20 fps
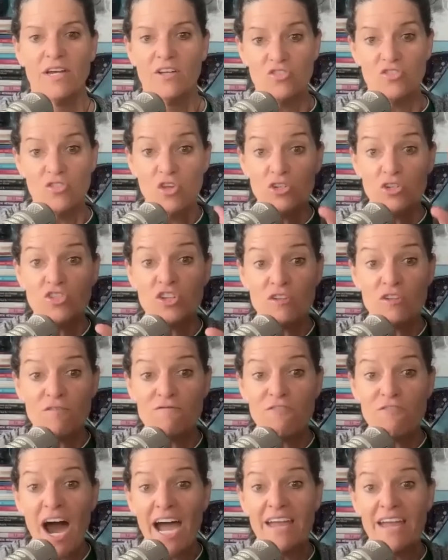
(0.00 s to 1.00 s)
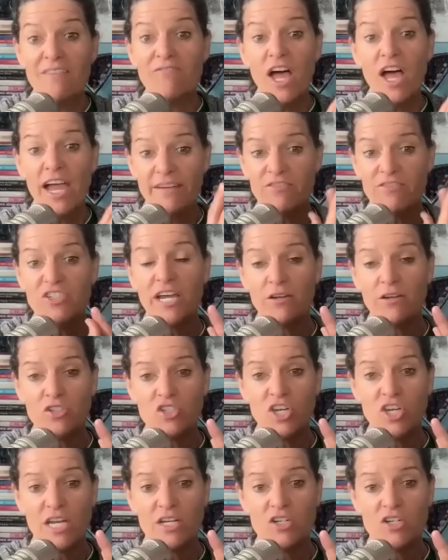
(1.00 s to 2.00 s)
So those are the five lifestyle
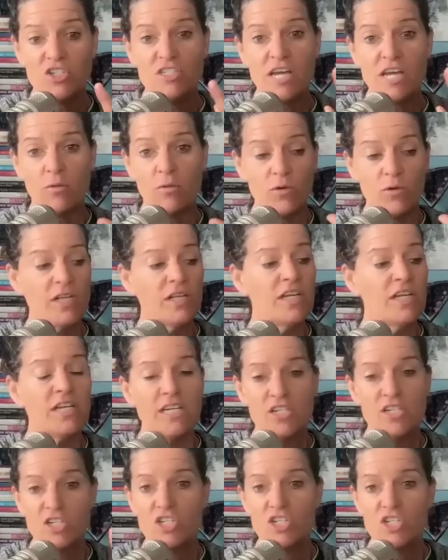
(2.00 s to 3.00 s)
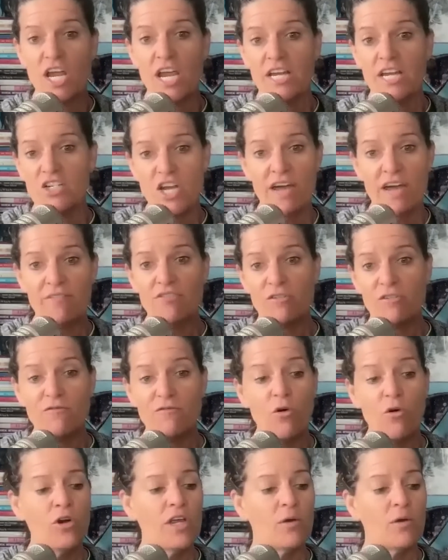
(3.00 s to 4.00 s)
changes that really need to change after
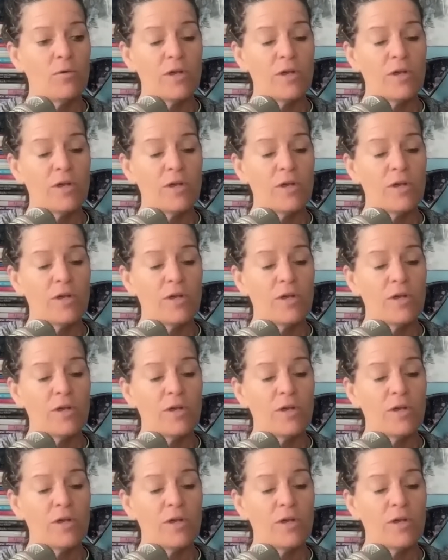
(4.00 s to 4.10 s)
40.